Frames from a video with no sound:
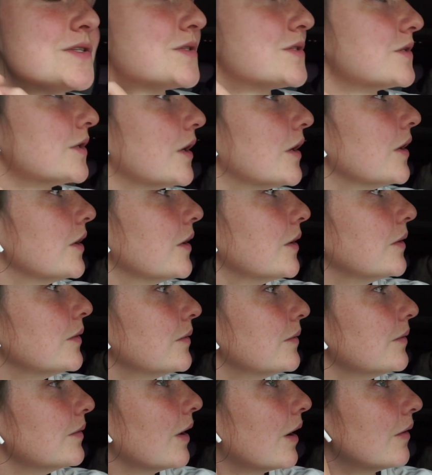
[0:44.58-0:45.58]

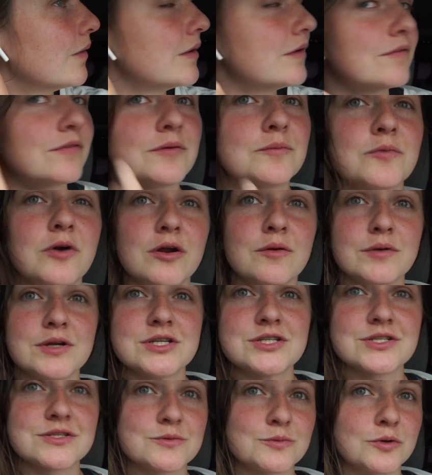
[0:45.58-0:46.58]
So, going from where we
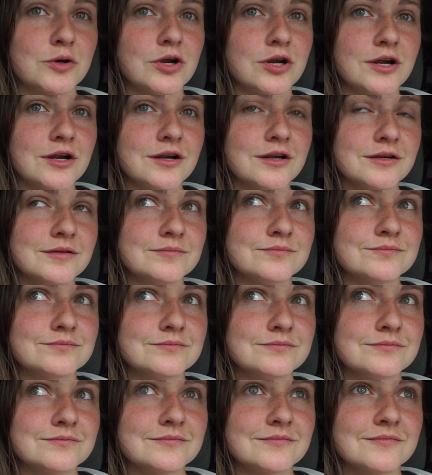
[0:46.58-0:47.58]
just were
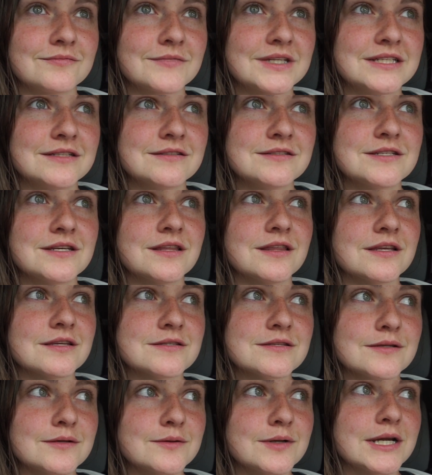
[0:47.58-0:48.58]
to
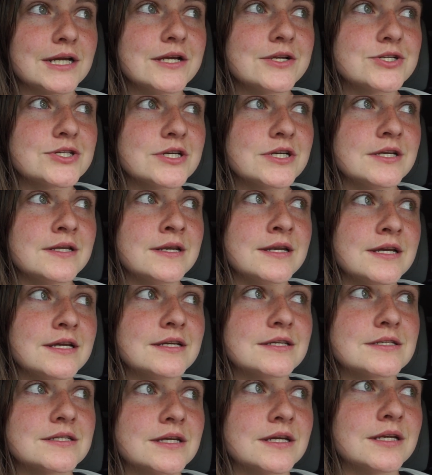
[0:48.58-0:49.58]
this location
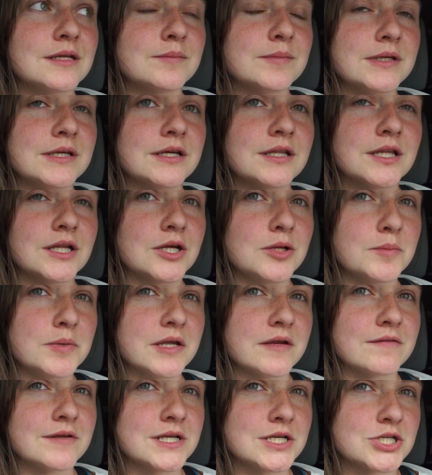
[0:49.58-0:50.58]
is gonna be a little
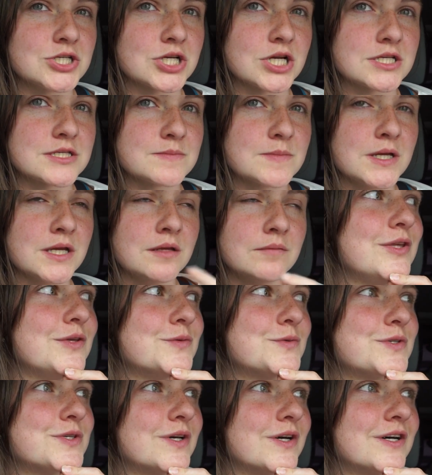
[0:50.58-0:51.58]
bit of an adjustment.
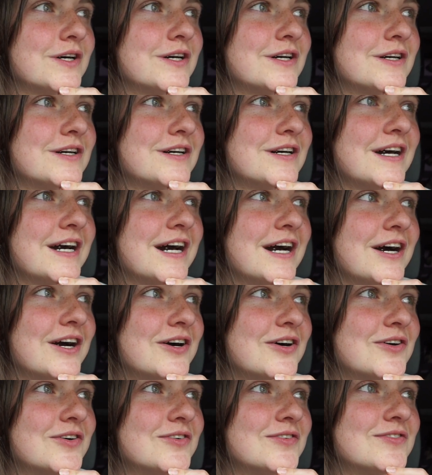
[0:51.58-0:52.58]
You saw
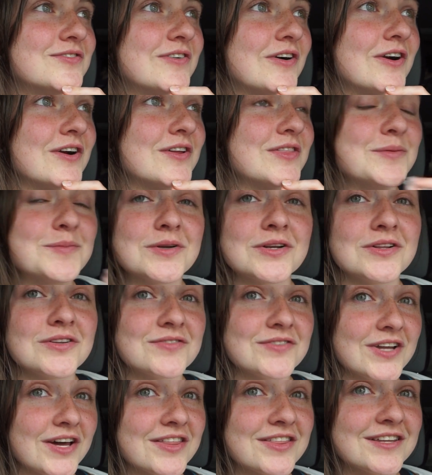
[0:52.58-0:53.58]
how far in the middle
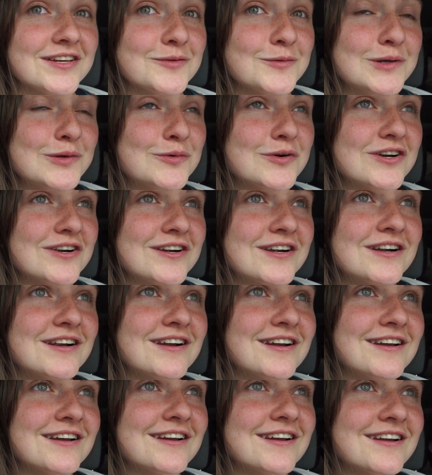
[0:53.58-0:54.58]
of nothing we
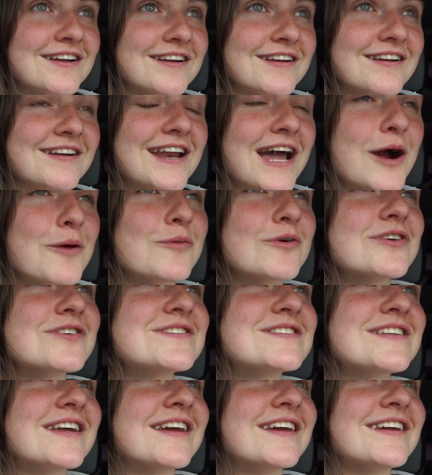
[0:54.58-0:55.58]
were. Now we're
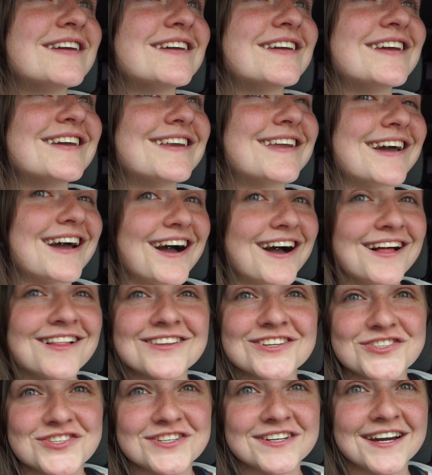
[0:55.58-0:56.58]
staying in a
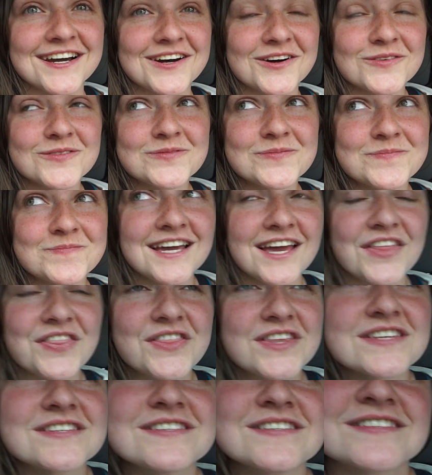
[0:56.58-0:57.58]
college town. And
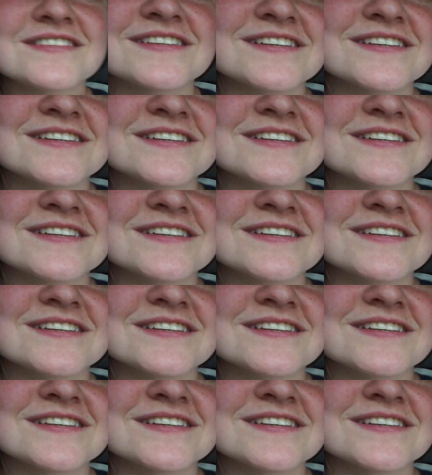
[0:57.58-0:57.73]
this